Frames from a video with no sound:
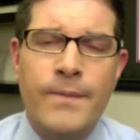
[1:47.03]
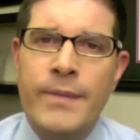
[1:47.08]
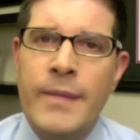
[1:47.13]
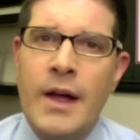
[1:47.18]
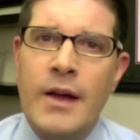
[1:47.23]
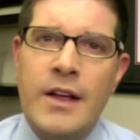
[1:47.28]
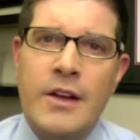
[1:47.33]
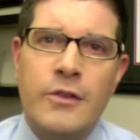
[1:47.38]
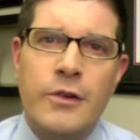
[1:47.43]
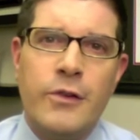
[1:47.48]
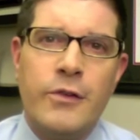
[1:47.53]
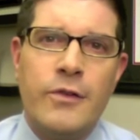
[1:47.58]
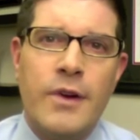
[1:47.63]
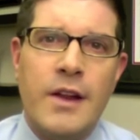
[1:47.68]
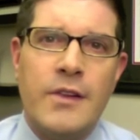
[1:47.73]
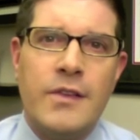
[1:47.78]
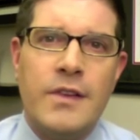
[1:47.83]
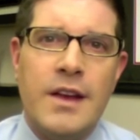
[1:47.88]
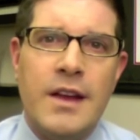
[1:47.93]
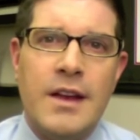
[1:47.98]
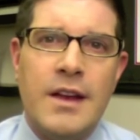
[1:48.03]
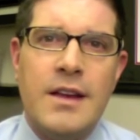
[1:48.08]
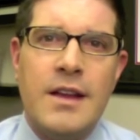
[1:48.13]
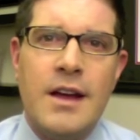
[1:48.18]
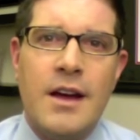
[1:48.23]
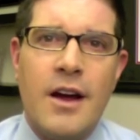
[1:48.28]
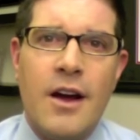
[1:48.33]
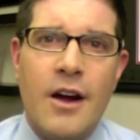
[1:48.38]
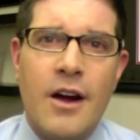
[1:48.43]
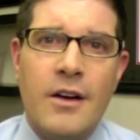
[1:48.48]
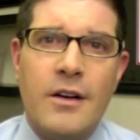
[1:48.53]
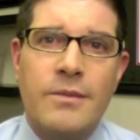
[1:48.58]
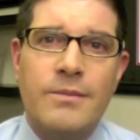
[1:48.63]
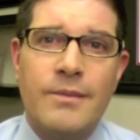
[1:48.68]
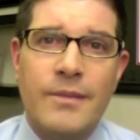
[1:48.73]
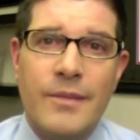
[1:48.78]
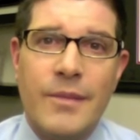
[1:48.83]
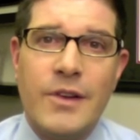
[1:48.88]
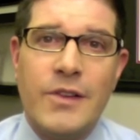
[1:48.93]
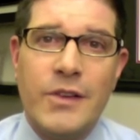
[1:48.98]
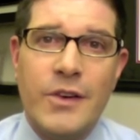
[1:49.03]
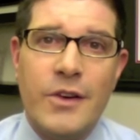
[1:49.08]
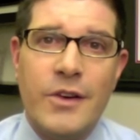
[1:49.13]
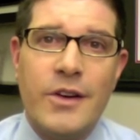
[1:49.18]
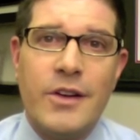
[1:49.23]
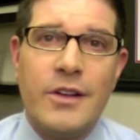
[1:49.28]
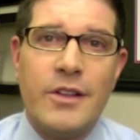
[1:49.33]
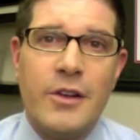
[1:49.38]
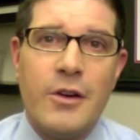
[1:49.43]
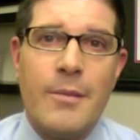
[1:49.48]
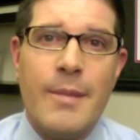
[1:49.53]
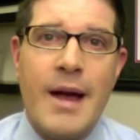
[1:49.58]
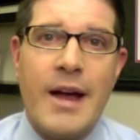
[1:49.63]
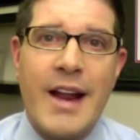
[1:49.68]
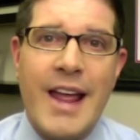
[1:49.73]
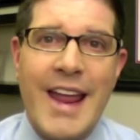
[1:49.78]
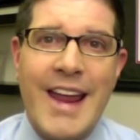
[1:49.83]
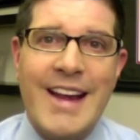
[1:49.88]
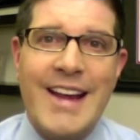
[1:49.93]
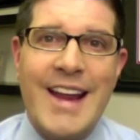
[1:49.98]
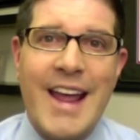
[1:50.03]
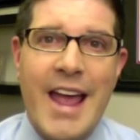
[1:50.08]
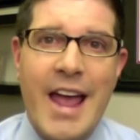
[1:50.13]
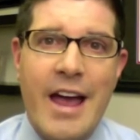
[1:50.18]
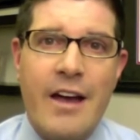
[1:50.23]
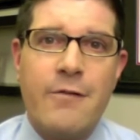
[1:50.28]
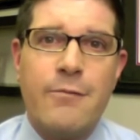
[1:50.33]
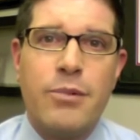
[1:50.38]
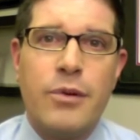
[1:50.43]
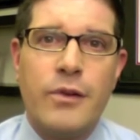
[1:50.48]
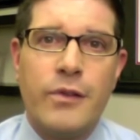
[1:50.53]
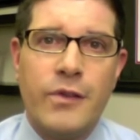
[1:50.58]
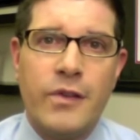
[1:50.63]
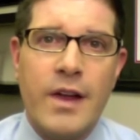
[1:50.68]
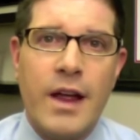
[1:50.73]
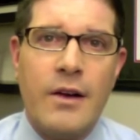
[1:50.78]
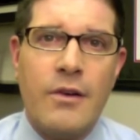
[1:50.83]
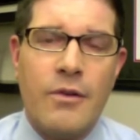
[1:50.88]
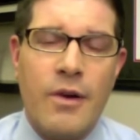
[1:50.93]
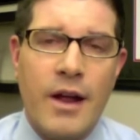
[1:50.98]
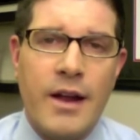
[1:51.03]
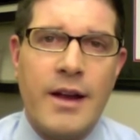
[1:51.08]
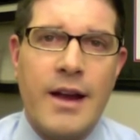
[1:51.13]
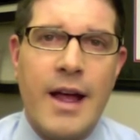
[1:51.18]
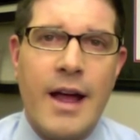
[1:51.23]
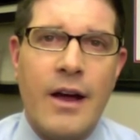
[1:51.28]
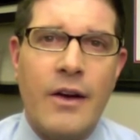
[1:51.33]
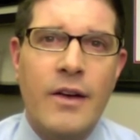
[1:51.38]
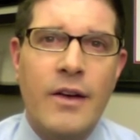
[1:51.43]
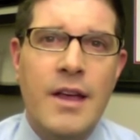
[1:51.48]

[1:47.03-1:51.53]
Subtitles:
Now, interest rates in India are material. They're about 8.5% right now.